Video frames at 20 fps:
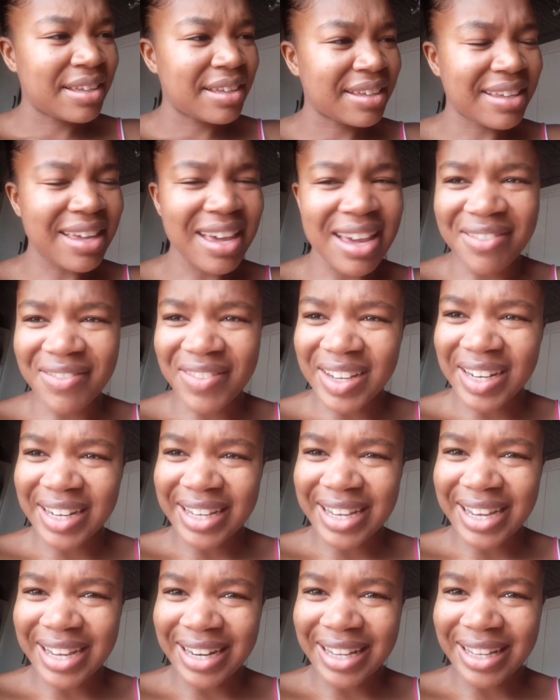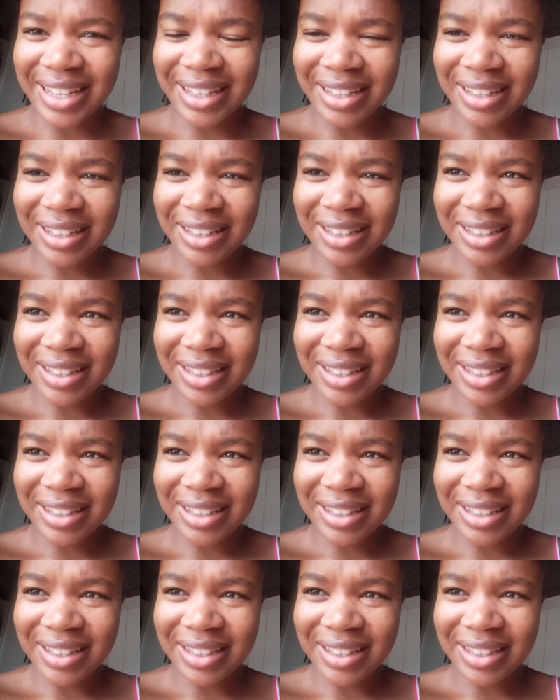king belly color, eh?